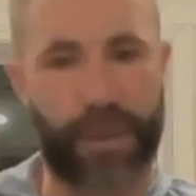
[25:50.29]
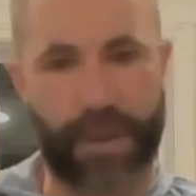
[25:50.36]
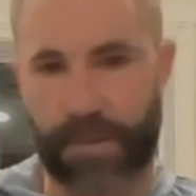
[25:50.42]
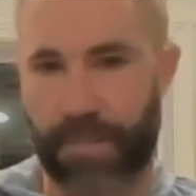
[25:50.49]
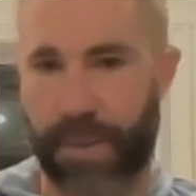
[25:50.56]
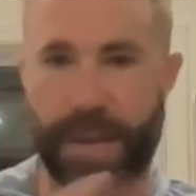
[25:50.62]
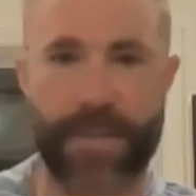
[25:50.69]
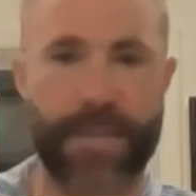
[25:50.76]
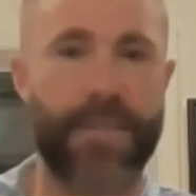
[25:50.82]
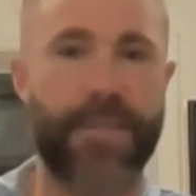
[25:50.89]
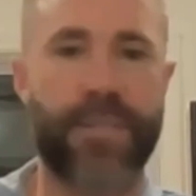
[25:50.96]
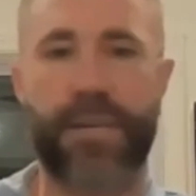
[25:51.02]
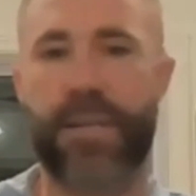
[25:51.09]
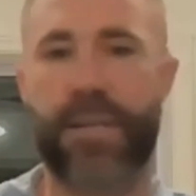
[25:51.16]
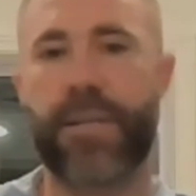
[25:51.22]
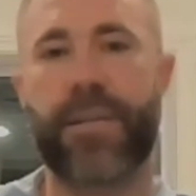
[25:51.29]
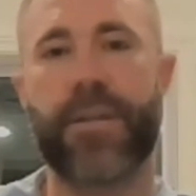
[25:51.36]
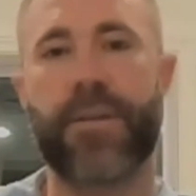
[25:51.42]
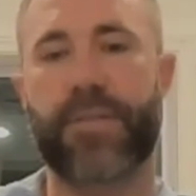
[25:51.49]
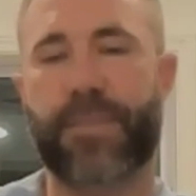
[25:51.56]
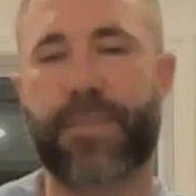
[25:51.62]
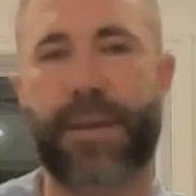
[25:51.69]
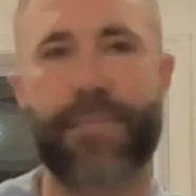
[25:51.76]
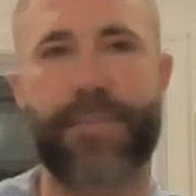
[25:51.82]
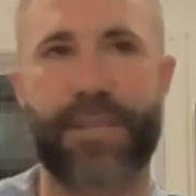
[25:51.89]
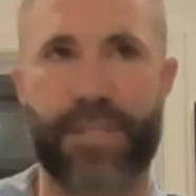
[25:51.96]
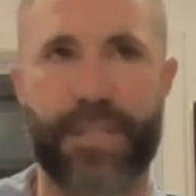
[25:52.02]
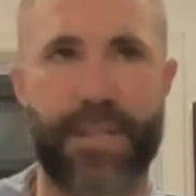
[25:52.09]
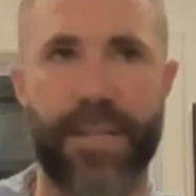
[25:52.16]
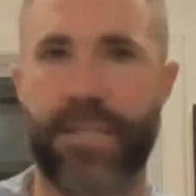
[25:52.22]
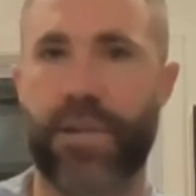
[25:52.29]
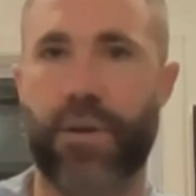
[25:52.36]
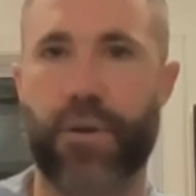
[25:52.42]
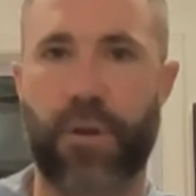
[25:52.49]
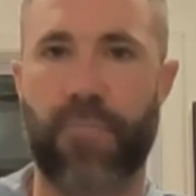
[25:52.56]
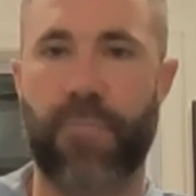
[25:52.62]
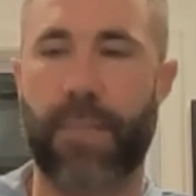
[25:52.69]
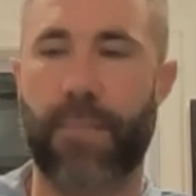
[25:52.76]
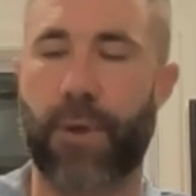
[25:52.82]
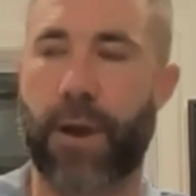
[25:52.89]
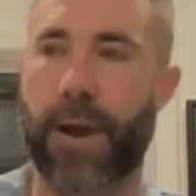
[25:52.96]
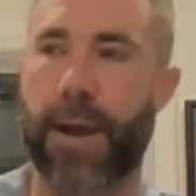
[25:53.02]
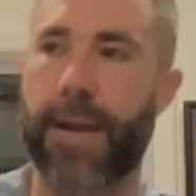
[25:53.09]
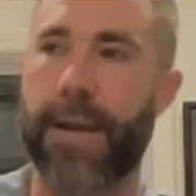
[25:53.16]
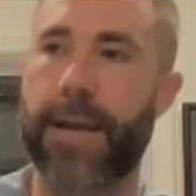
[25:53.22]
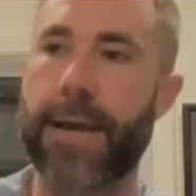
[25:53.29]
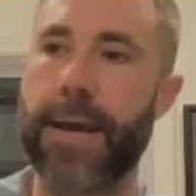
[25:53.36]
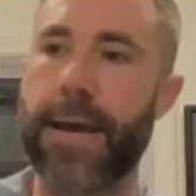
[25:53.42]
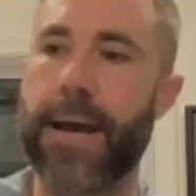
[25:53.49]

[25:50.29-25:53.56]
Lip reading: You don't have to pay attention. Sometimes I just need to turn off my brain.